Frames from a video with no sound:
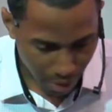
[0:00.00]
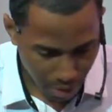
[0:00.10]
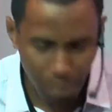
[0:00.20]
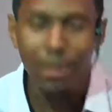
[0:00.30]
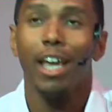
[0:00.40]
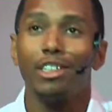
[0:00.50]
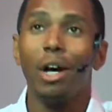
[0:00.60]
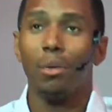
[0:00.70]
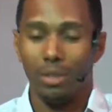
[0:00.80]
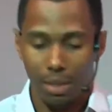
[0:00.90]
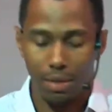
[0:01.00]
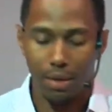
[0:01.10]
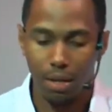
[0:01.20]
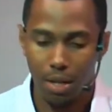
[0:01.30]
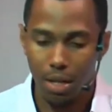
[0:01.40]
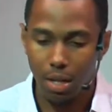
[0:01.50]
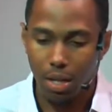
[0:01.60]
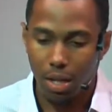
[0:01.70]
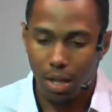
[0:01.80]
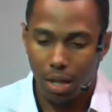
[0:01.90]
to be exalted.
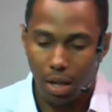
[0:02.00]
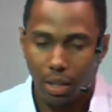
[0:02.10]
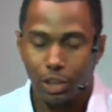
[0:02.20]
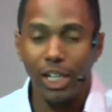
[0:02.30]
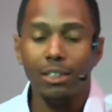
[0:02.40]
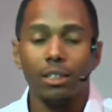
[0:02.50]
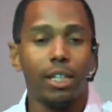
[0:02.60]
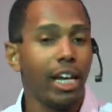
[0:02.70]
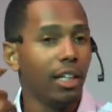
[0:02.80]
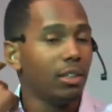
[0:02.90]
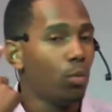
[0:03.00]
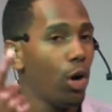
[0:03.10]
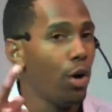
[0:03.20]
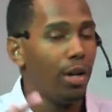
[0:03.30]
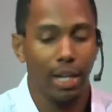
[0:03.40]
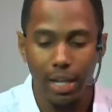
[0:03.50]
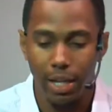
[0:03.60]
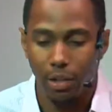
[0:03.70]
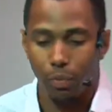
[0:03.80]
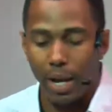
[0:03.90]
Jesus hears the word and he
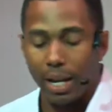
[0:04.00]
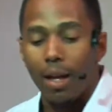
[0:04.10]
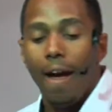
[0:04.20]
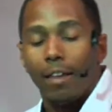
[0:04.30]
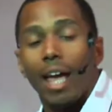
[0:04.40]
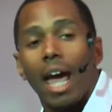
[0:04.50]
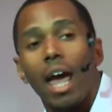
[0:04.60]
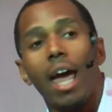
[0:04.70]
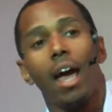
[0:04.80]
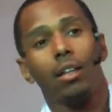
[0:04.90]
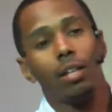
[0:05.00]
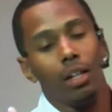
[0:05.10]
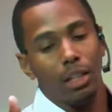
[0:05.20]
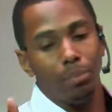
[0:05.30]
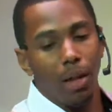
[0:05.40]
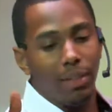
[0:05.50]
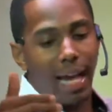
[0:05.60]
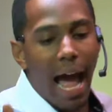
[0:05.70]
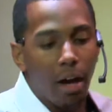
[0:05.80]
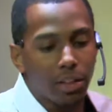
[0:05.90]
gets ready to head to this brother's
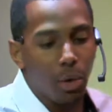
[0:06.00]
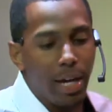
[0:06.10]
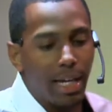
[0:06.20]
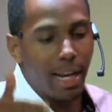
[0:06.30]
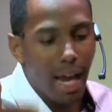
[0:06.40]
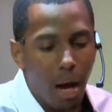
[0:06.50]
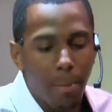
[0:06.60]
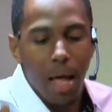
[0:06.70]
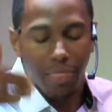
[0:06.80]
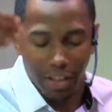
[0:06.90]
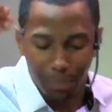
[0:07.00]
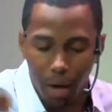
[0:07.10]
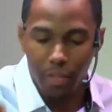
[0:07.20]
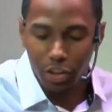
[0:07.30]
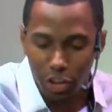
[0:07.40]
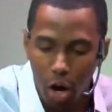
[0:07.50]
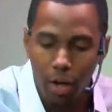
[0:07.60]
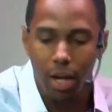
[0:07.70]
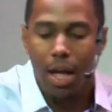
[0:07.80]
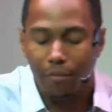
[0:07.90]
house so he can help this brother's
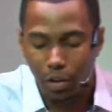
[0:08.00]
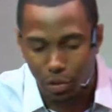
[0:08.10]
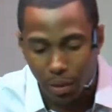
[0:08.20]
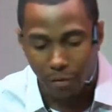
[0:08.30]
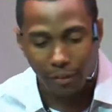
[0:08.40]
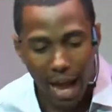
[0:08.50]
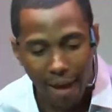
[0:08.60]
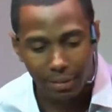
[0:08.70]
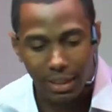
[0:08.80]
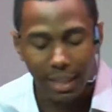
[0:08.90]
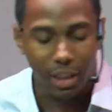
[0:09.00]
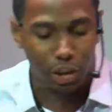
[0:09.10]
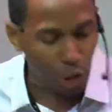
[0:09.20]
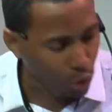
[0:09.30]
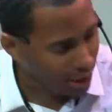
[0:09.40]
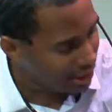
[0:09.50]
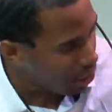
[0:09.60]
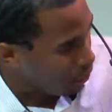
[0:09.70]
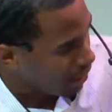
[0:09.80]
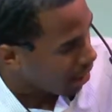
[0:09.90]
daughter. Verse 25 says, As soon as he
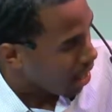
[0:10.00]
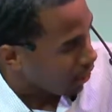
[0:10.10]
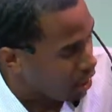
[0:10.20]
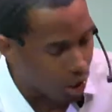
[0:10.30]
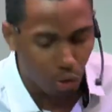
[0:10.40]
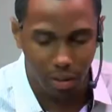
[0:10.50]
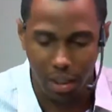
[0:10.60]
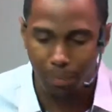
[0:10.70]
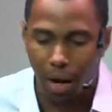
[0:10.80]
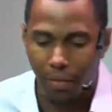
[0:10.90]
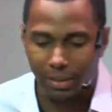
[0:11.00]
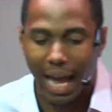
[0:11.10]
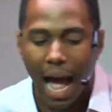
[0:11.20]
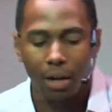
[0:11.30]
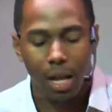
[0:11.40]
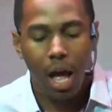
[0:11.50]
went to go to this brother's house,